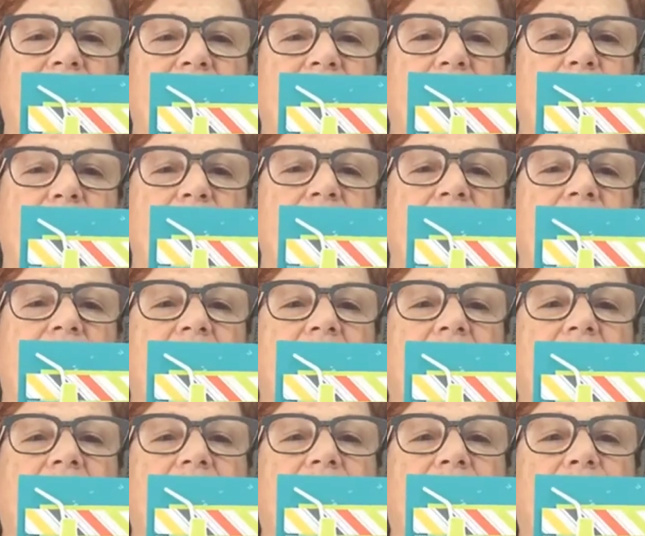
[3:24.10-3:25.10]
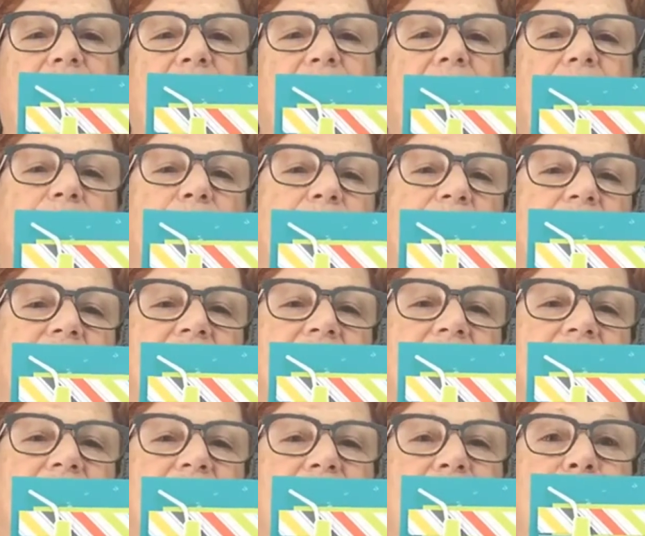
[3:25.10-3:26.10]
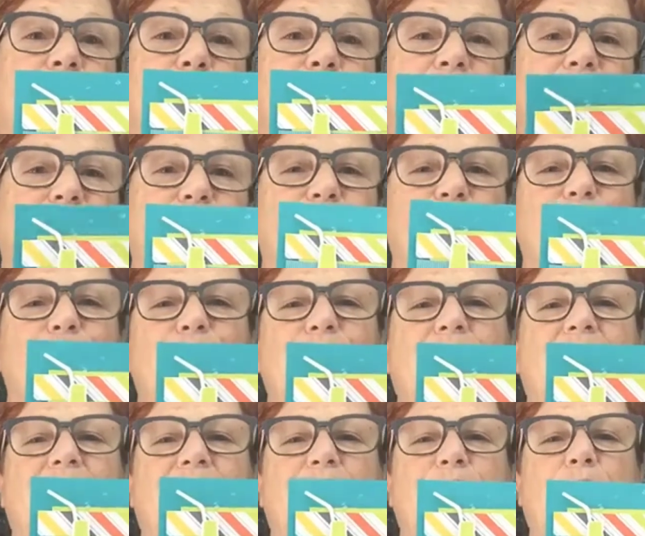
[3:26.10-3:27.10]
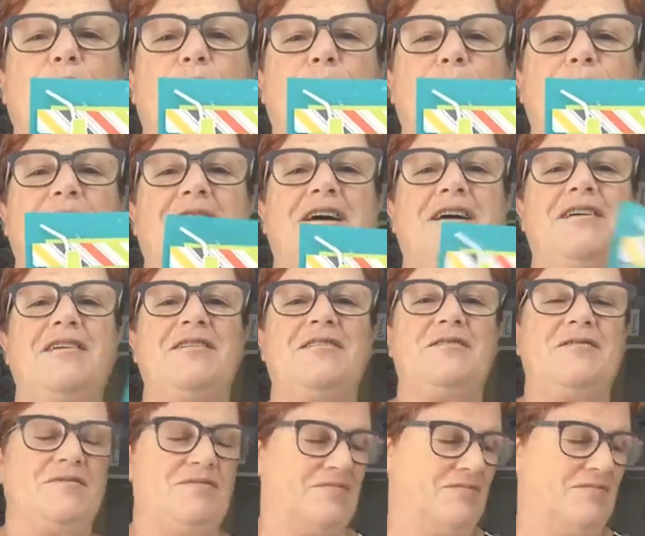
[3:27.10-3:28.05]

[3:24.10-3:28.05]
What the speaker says: stamp set and framelits, which was really popular.